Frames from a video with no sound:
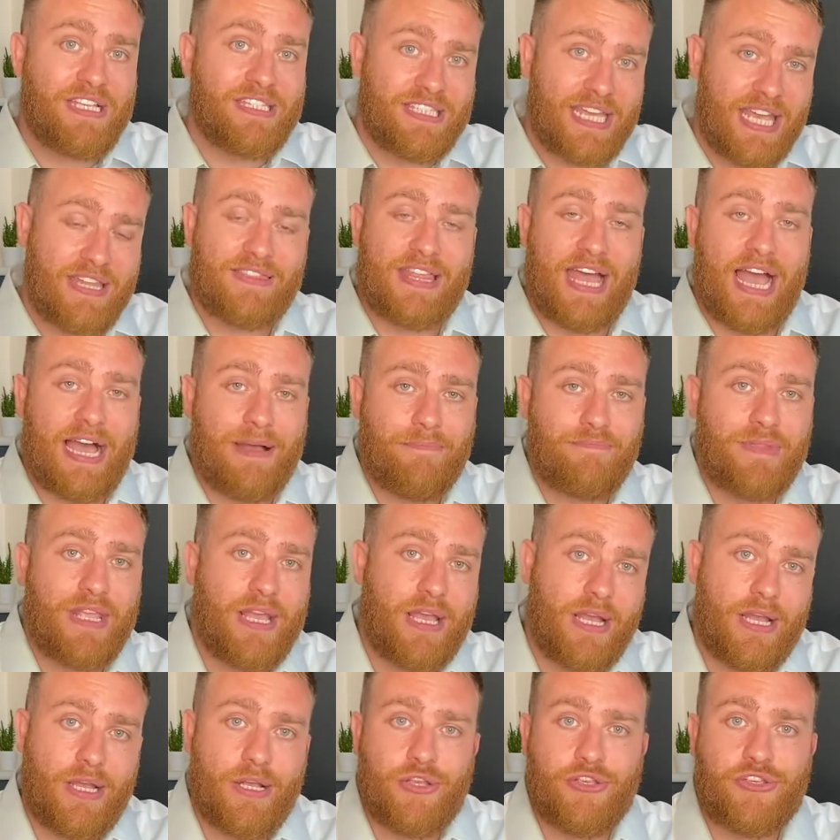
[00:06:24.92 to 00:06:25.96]
said that,
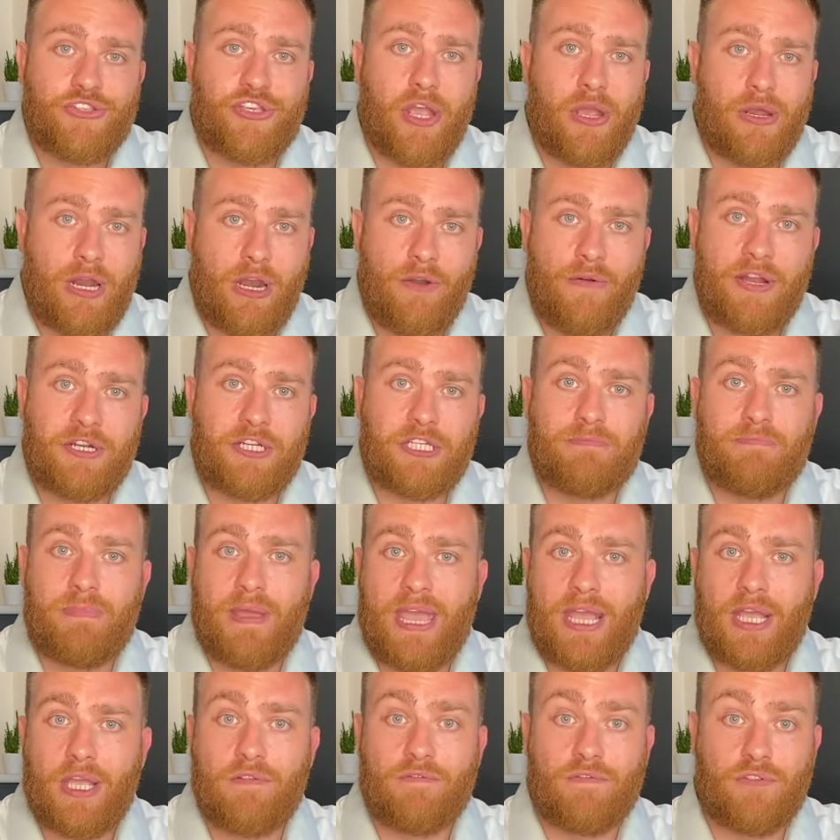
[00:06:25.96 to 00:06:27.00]
SolarEdge's
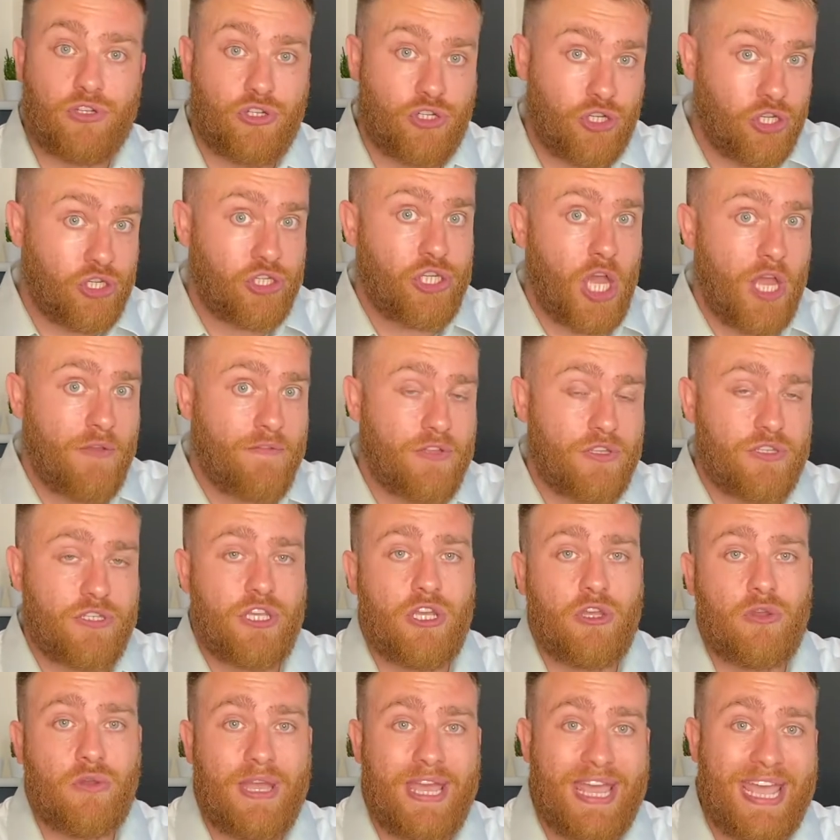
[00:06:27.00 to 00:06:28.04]
peg of just over
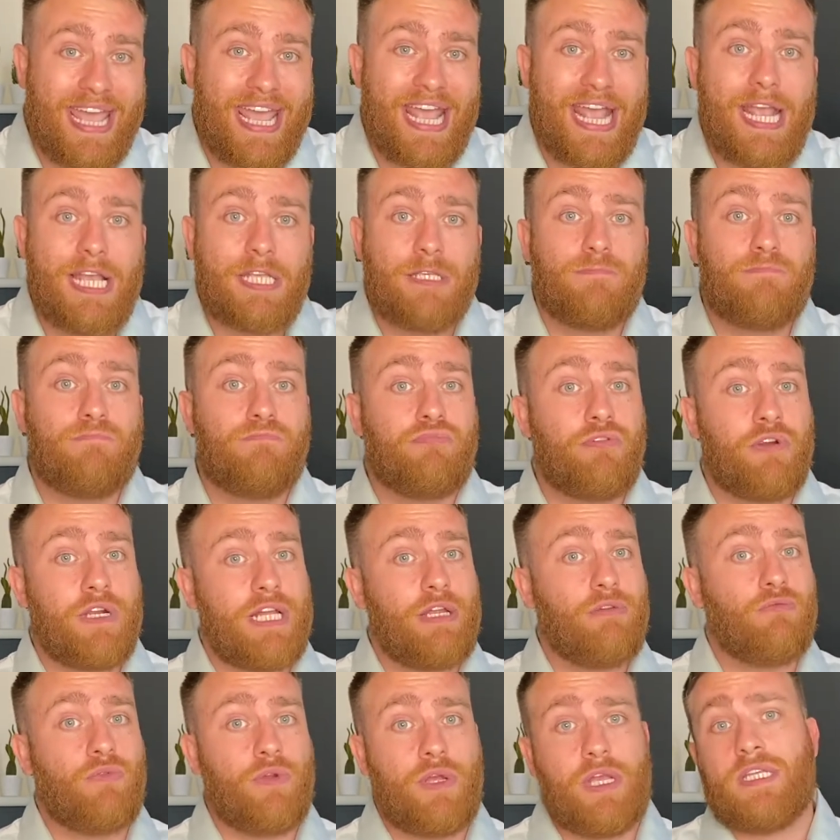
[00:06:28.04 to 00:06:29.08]
two is pretty
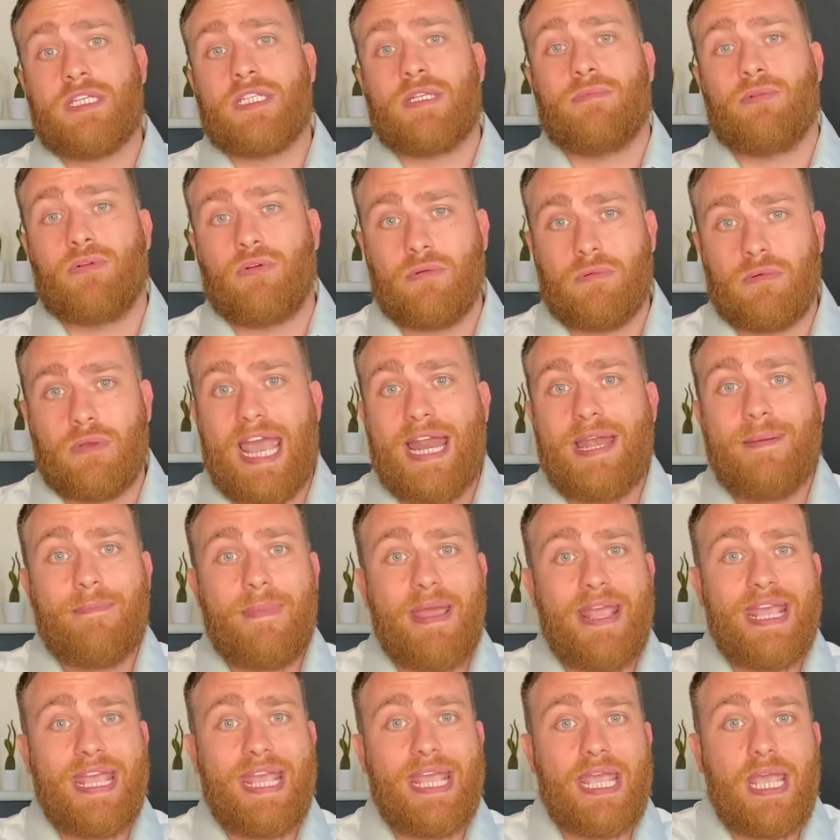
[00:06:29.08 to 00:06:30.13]
reasonable and
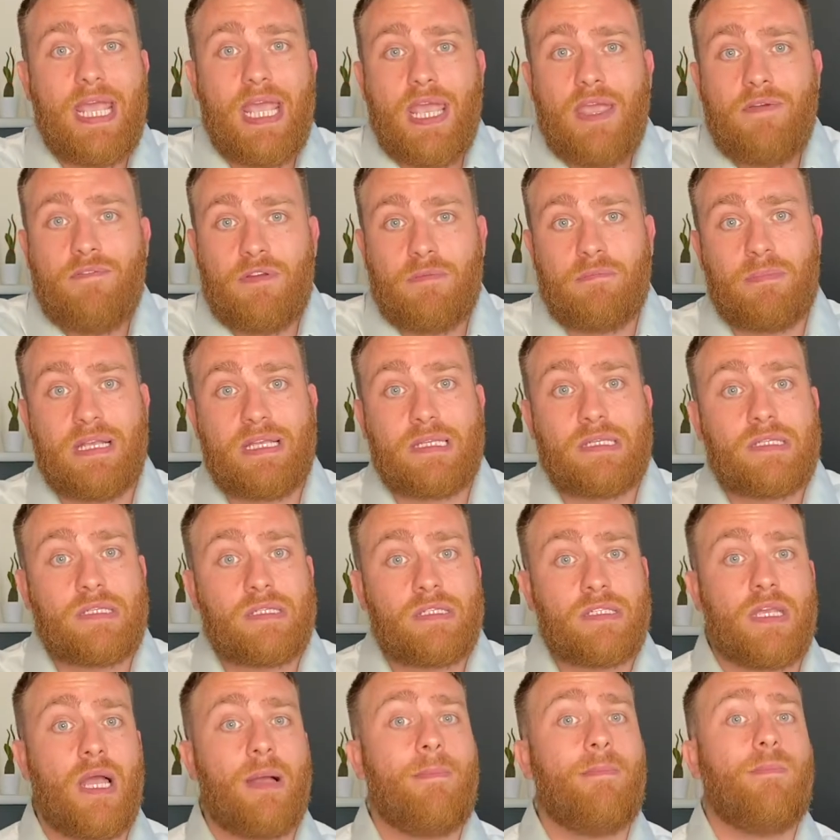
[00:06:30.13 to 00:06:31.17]
may even be
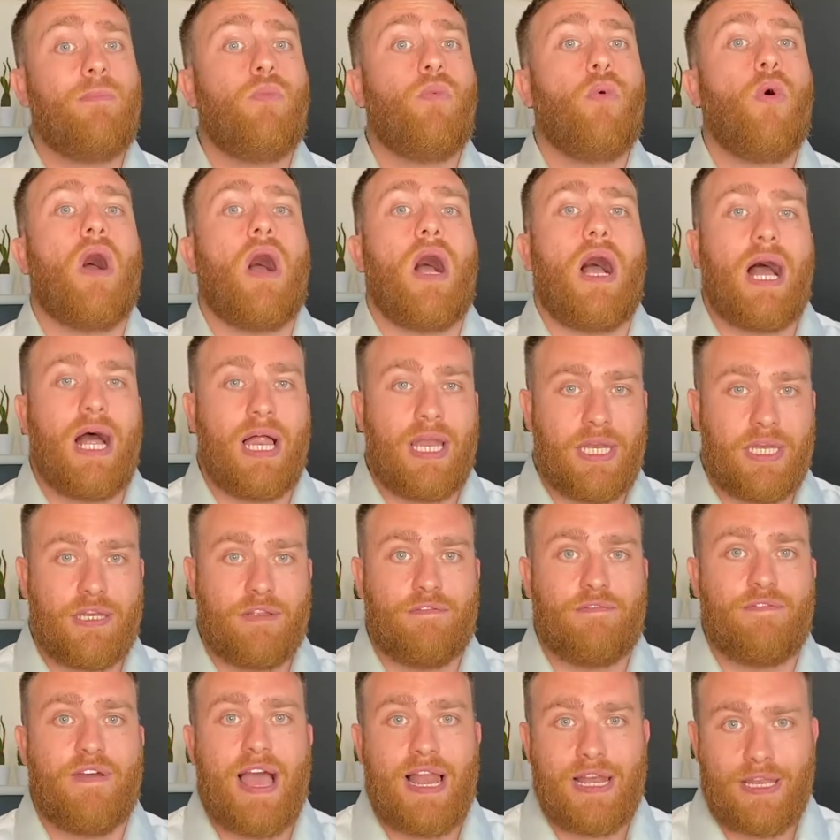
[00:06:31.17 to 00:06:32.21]
somewhat
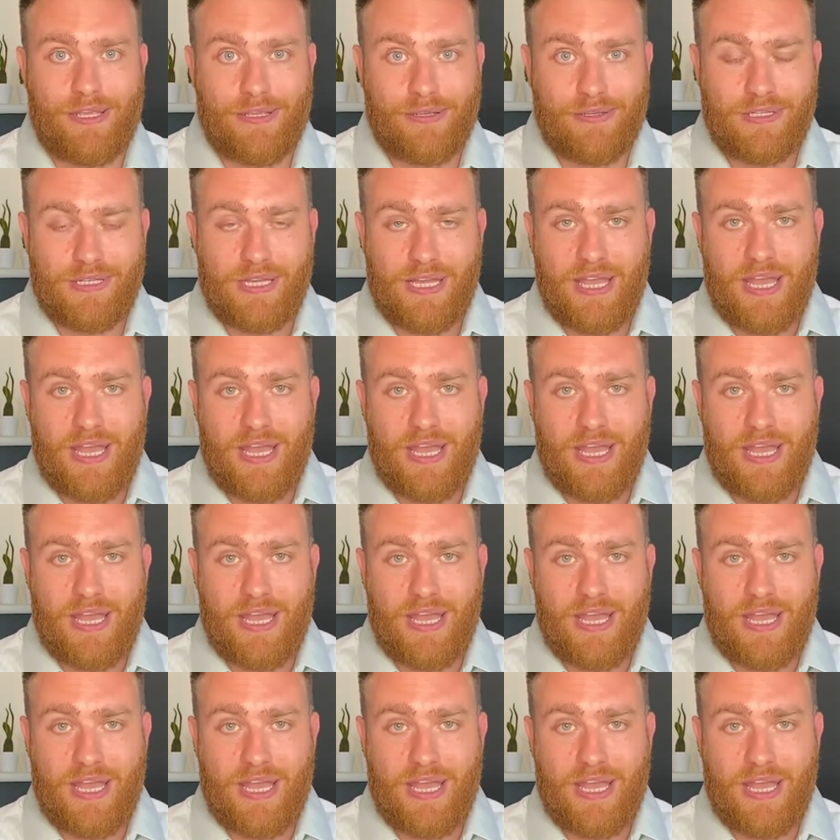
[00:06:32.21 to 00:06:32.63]
undervalued